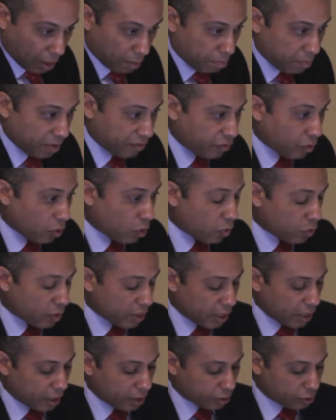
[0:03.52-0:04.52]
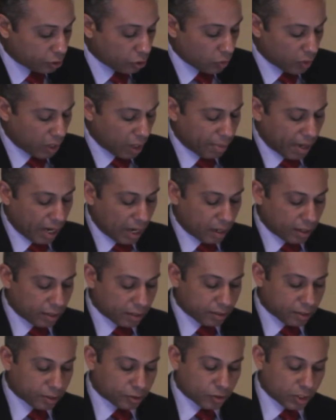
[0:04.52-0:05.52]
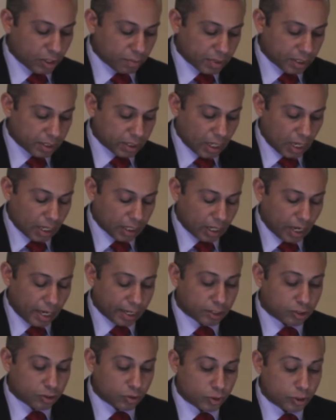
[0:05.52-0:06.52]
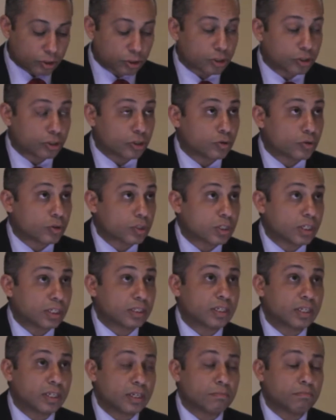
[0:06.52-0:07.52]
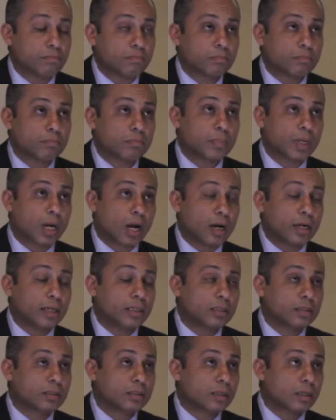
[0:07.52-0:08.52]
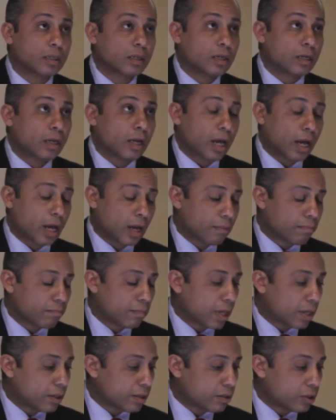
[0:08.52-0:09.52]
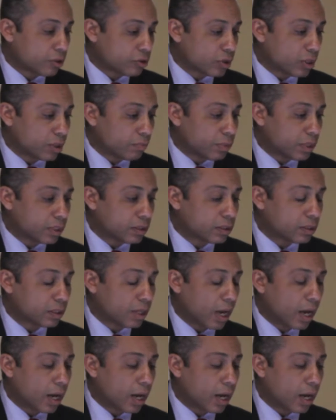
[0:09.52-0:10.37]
Before we talk about the treatment, I'd like to introduce the team behind the treatment,